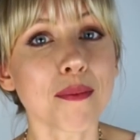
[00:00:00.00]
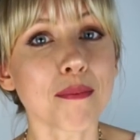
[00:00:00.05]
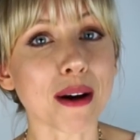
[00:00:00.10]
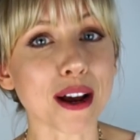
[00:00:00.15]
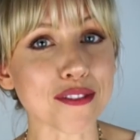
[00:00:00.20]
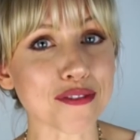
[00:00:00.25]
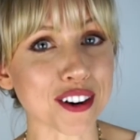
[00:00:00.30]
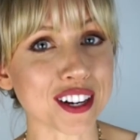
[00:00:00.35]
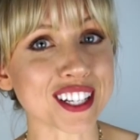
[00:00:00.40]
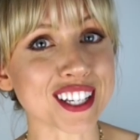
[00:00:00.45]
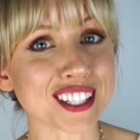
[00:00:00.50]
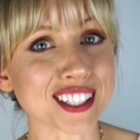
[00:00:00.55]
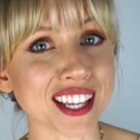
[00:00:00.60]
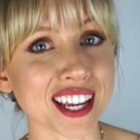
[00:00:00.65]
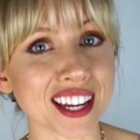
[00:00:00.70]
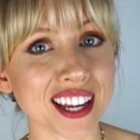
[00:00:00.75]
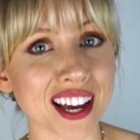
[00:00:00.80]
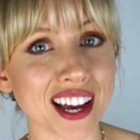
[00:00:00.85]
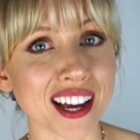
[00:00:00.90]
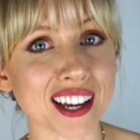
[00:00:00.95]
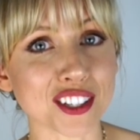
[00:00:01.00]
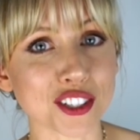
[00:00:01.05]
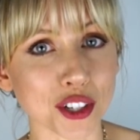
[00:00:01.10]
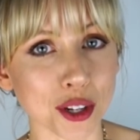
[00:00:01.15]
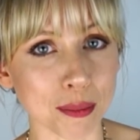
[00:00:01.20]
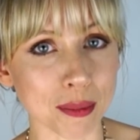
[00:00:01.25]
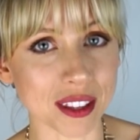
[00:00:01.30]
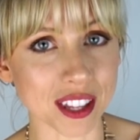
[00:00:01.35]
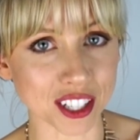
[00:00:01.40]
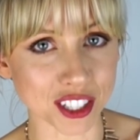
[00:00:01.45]
My friend Yesenia
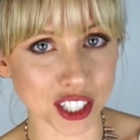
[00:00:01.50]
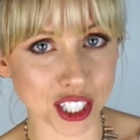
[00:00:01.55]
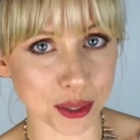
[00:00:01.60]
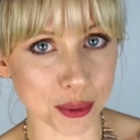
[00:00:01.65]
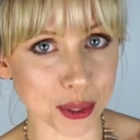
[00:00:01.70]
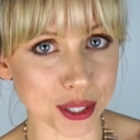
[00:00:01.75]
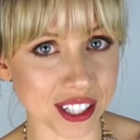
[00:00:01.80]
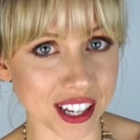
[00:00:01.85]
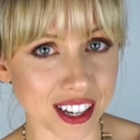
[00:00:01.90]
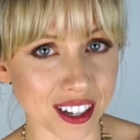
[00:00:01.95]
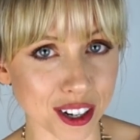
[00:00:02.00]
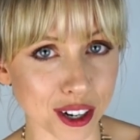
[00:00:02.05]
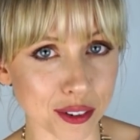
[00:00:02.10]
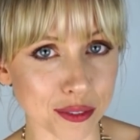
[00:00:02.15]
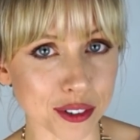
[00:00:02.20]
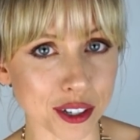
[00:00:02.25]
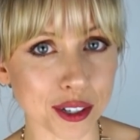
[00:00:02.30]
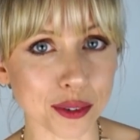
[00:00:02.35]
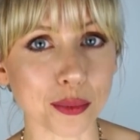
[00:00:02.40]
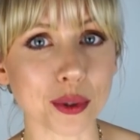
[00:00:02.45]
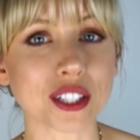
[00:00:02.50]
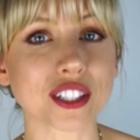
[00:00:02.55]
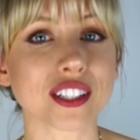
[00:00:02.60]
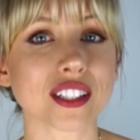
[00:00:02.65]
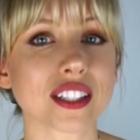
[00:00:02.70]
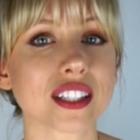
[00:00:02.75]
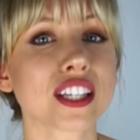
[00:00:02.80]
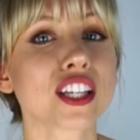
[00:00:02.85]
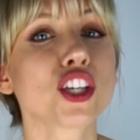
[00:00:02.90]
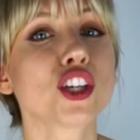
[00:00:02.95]
told me that she would take over, which
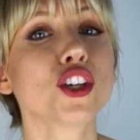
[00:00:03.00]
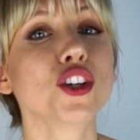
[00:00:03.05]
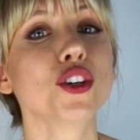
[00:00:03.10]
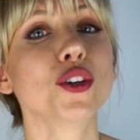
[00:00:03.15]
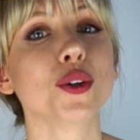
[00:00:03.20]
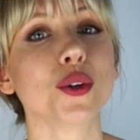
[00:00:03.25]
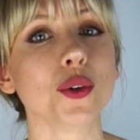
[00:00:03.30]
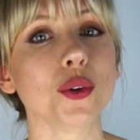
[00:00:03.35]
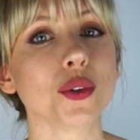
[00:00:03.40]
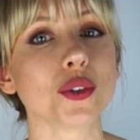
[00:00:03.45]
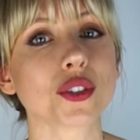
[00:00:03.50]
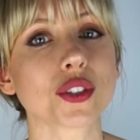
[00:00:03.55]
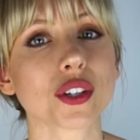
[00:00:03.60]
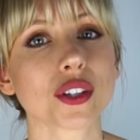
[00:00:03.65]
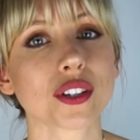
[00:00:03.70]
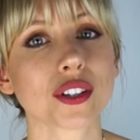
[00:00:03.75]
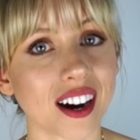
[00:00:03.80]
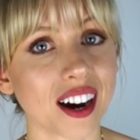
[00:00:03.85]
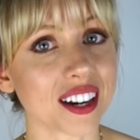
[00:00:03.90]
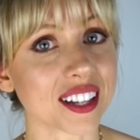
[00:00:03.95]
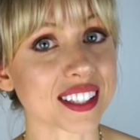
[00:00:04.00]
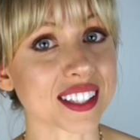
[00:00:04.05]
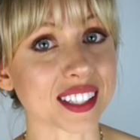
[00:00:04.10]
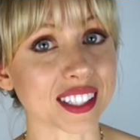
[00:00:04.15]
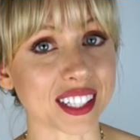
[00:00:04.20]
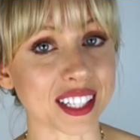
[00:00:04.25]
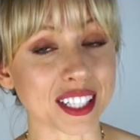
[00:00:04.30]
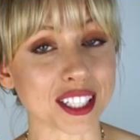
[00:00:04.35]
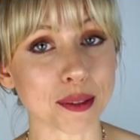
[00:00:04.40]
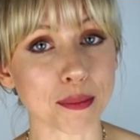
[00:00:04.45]
is huge.
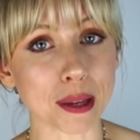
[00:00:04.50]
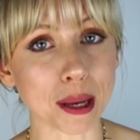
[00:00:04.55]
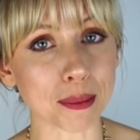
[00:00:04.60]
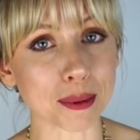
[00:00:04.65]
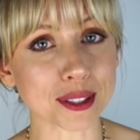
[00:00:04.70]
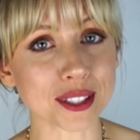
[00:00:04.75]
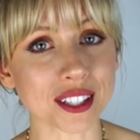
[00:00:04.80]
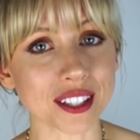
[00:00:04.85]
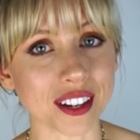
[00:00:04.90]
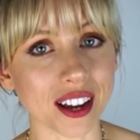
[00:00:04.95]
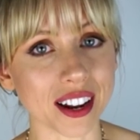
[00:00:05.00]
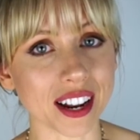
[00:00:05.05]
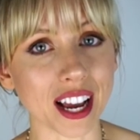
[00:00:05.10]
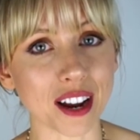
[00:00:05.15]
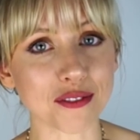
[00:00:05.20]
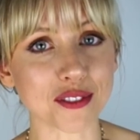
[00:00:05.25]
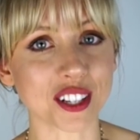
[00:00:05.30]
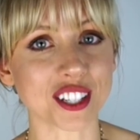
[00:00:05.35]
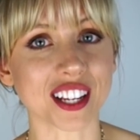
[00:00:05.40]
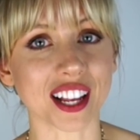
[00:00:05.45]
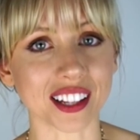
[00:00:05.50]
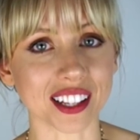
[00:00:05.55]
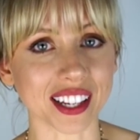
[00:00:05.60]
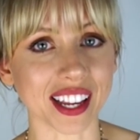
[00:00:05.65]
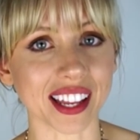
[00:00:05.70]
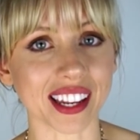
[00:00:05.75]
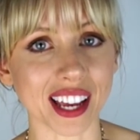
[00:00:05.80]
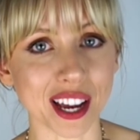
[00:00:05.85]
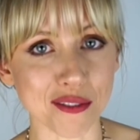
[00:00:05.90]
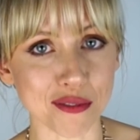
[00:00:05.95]
Honestly, to be able to not have to
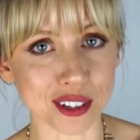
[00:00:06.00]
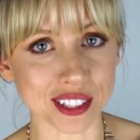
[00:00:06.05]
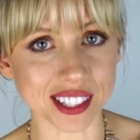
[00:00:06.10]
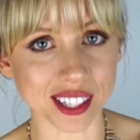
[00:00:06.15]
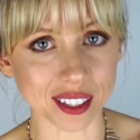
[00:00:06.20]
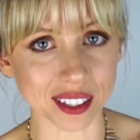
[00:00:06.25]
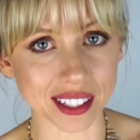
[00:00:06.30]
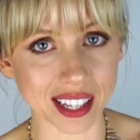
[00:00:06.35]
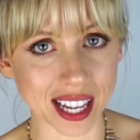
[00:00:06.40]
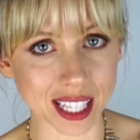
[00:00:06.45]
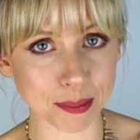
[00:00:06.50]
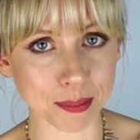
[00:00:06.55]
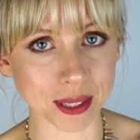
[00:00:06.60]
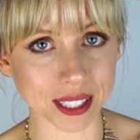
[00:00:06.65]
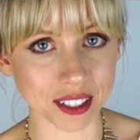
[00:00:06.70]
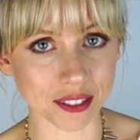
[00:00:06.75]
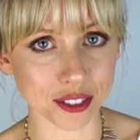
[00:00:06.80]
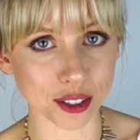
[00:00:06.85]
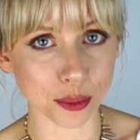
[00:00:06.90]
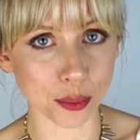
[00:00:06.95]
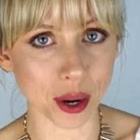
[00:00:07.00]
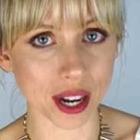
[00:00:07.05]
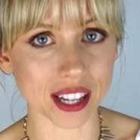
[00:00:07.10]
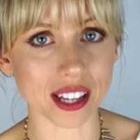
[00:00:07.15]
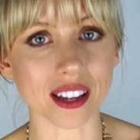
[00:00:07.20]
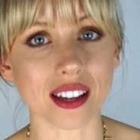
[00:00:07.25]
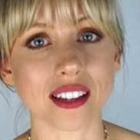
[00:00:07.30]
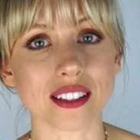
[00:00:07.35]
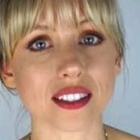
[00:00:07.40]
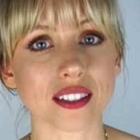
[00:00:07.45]
delegate every single aspect of your
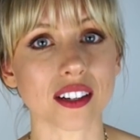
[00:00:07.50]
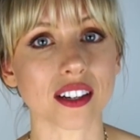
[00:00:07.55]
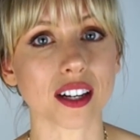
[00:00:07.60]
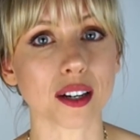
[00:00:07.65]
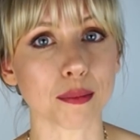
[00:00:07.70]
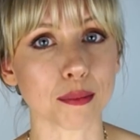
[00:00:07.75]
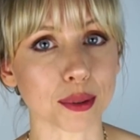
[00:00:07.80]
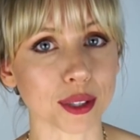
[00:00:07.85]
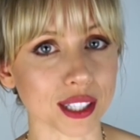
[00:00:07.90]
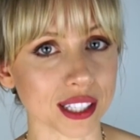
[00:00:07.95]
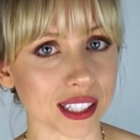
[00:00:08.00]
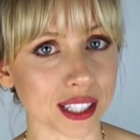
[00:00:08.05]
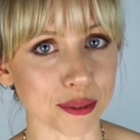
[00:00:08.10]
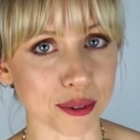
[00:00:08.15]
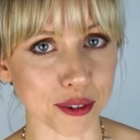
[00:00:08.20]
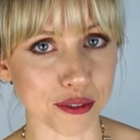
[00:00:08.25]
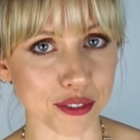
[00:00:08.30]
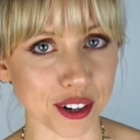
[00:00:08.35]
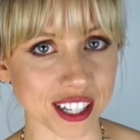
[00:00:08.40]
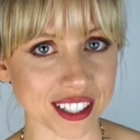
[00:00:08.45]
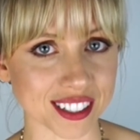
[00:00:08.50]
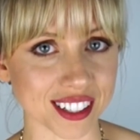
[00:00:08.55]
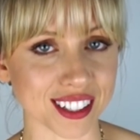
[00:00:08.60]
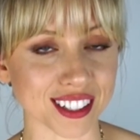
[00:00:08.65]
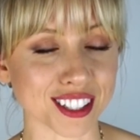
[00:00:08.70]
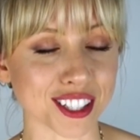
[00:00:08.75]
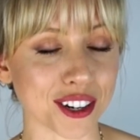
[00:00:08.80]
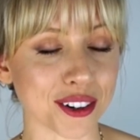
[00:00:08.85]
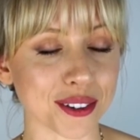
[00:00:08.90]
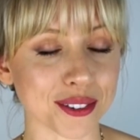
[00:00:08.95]
wedding is completely
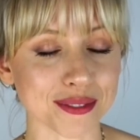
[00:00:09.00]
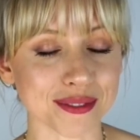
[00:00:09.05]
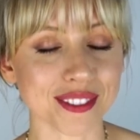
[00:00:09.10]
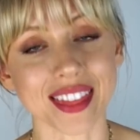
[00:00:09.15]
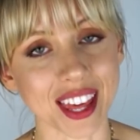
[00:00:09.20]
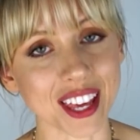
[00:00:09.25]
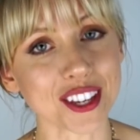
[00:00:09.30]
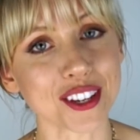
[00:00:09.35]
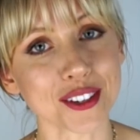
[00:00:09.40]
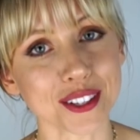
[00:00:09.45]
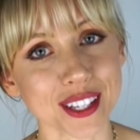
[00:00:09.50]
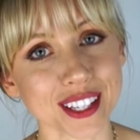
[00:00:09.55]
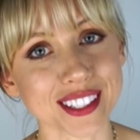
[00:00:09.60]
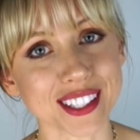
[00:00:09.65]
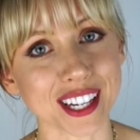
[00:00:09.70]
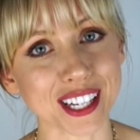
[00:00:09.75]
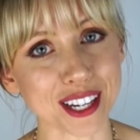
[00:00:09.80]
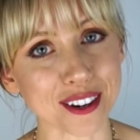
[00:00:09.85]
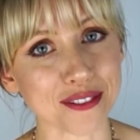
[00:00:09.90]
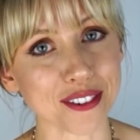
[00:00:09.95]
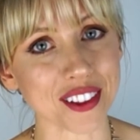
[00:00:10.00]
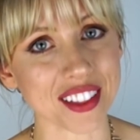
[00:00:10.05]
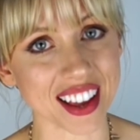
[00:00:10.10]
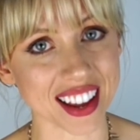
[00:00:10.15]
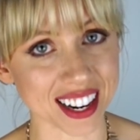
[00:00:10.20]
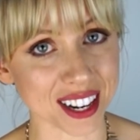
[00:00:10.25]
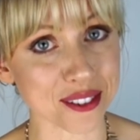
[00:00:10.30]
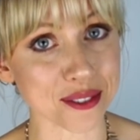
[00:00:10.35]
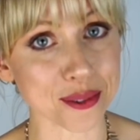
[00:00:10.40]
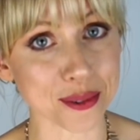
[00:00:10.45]
refreshing. So thank you, Yesenia, for
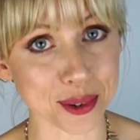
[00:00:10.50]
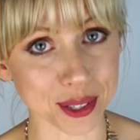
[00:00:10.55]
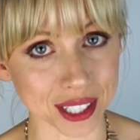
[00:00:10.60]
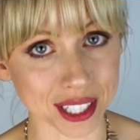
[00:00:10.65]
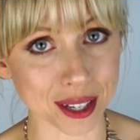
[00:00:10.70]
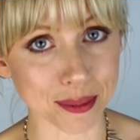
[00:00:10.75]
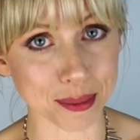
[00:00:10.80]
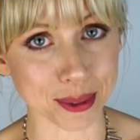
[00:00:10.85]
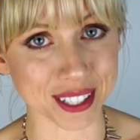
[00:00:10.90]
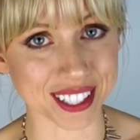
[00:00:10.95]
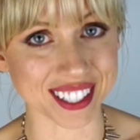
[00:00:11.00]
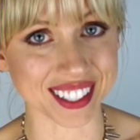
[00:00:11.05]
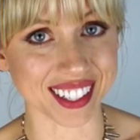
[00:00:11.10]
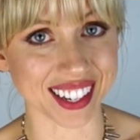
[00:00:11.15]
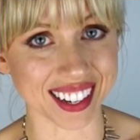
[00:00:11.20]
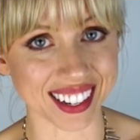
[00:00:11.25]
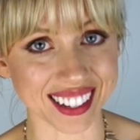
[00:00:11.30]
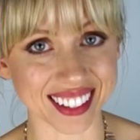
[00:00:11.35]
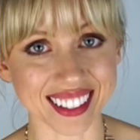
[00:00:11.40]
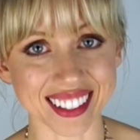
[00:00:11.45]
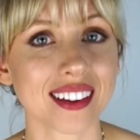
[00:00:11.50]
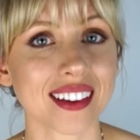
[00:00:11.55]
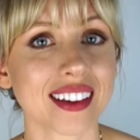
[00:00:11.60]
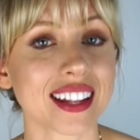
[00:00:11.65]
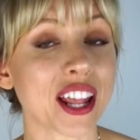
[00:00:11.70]
that. I really appreciate it.